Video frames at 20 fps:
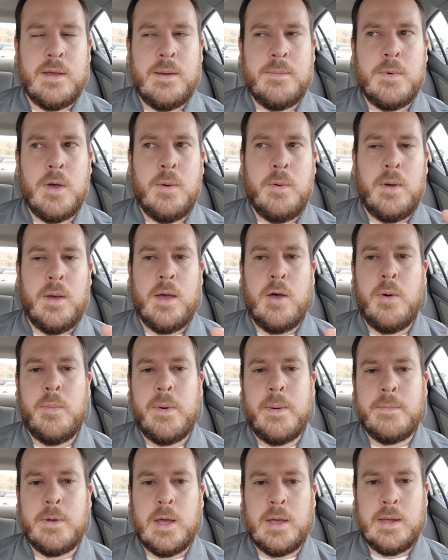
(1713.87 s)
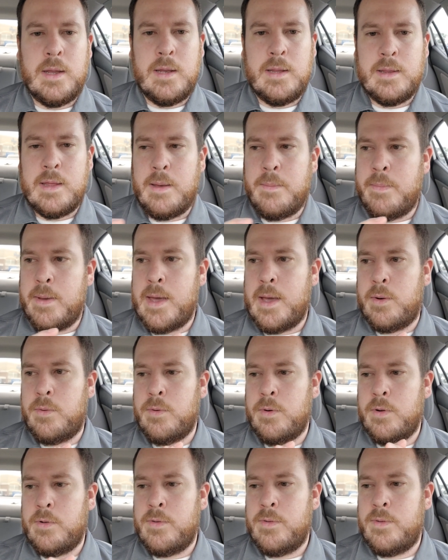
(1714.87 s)
I hope I'm not getting that
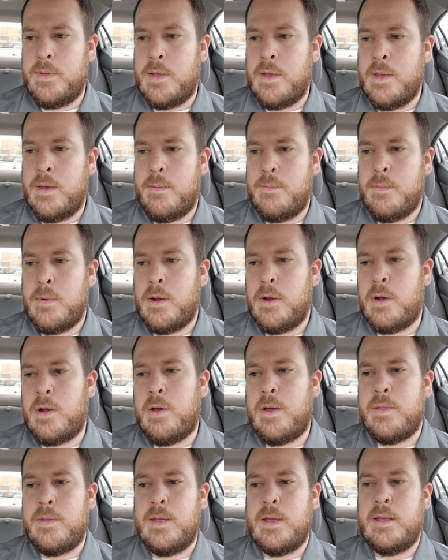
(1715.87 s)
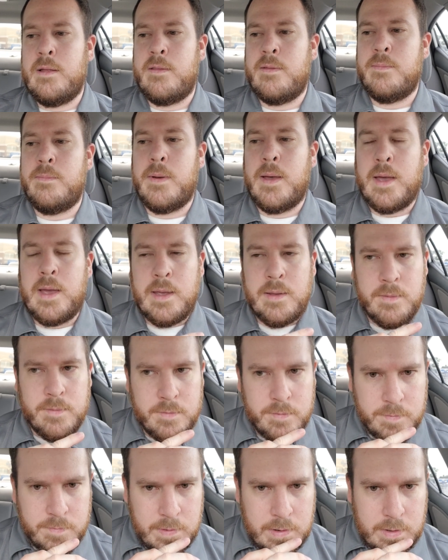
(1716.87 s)
backwards. Or no, I think it's by
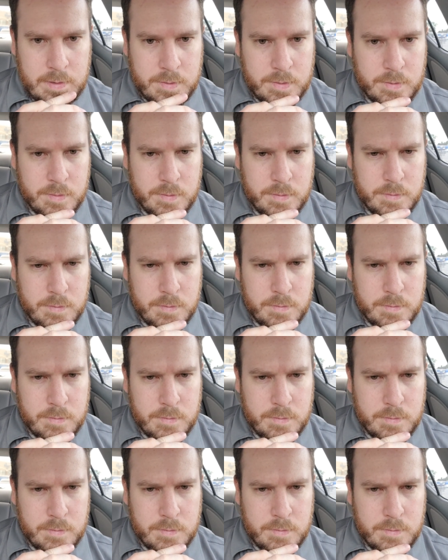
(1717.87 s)
faith.